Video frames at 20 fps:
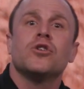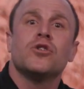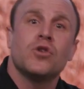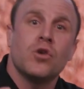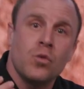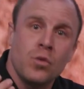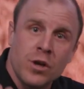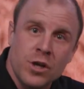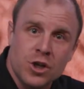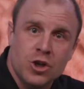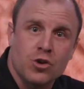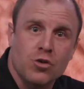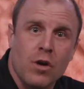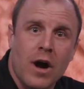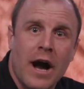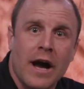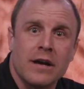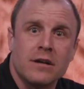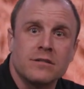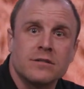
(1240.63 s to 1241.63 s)
Doing
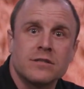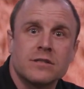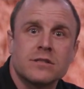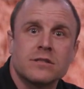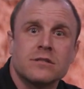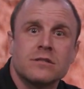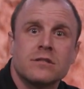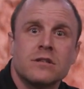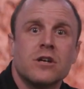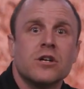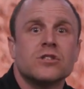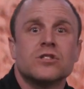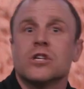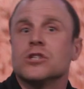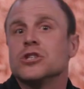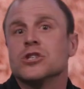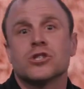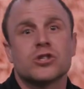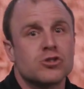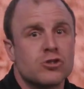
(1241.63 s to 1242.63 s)
trials,
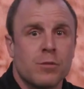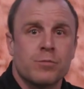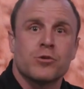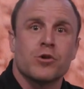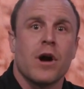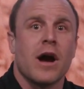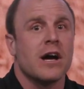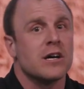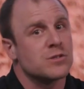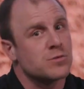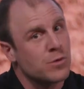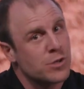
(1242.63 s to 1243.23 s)
such as strip trials,